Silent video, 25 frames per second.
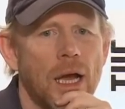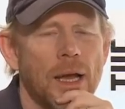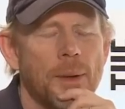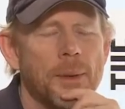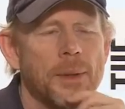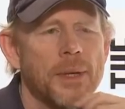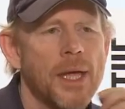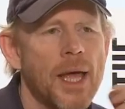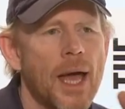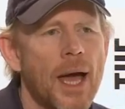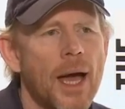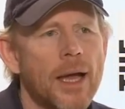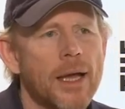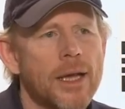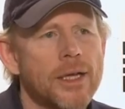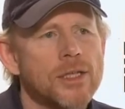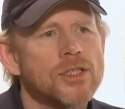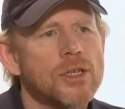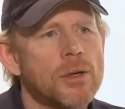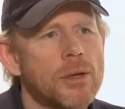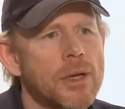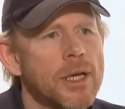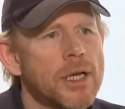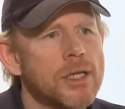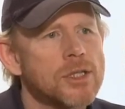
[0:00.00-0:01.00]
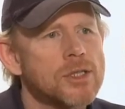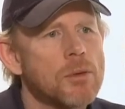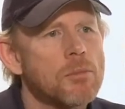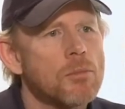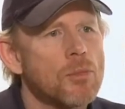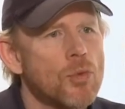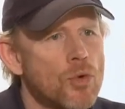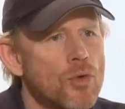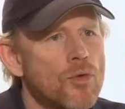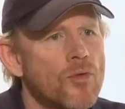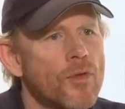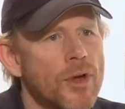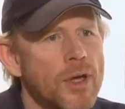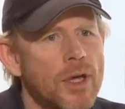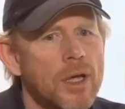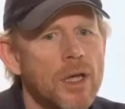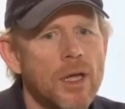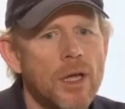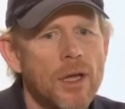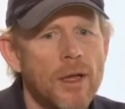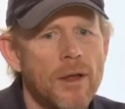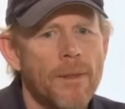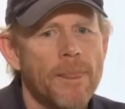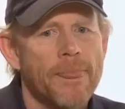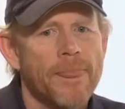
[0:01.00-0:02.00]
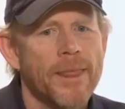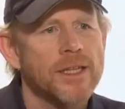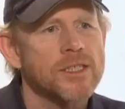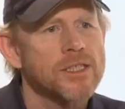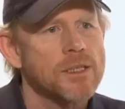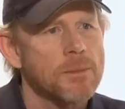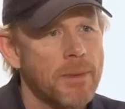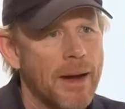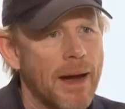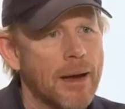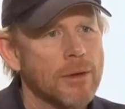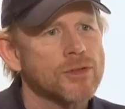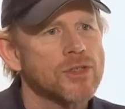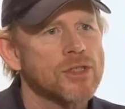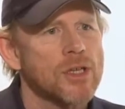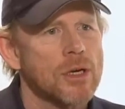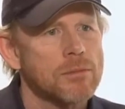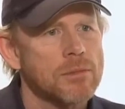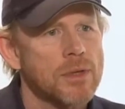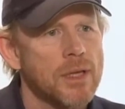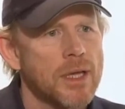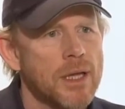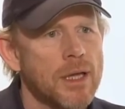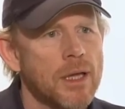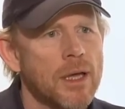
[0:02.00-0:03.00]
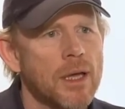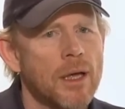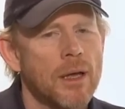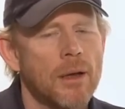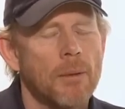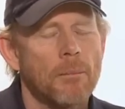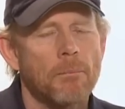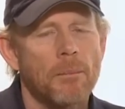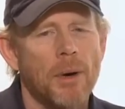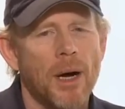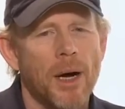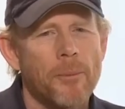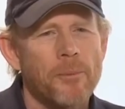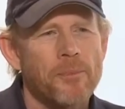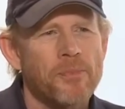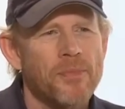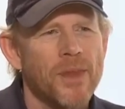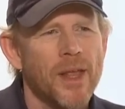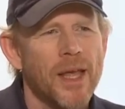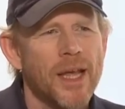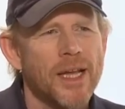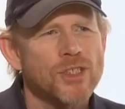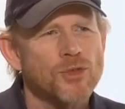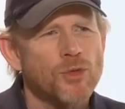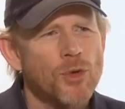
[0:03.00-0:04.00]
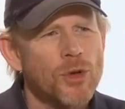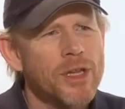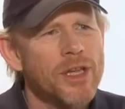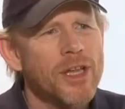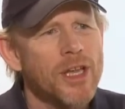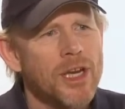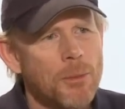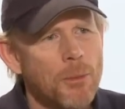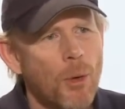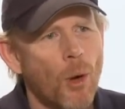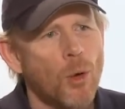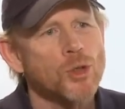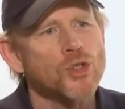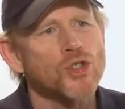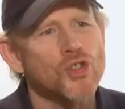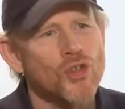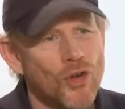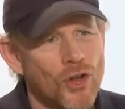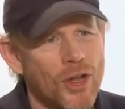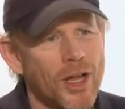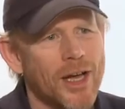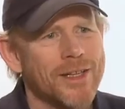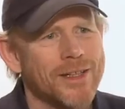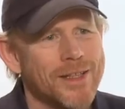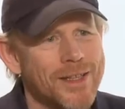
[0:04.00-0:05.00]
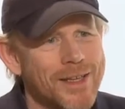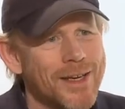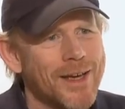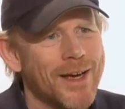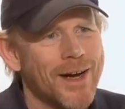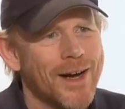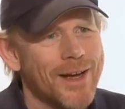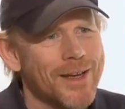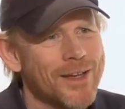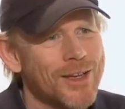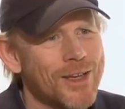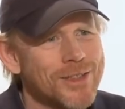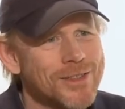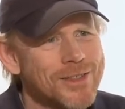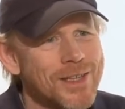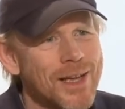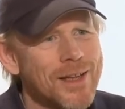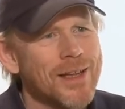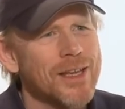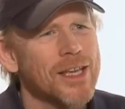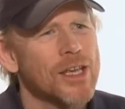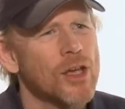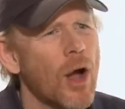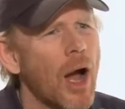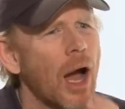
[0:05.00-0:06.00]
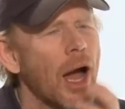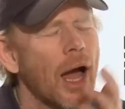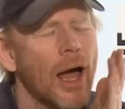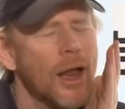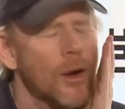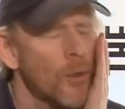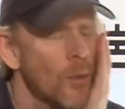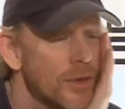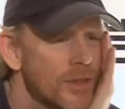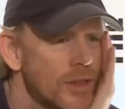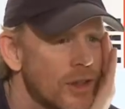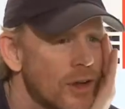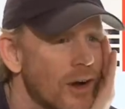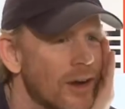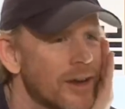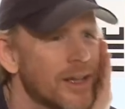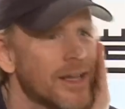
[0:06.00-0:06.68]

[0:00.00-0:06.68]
I mean, yeah, it's a it's a movie that's about something, but it's really an emotional idea. It's not like, you know, I don't want the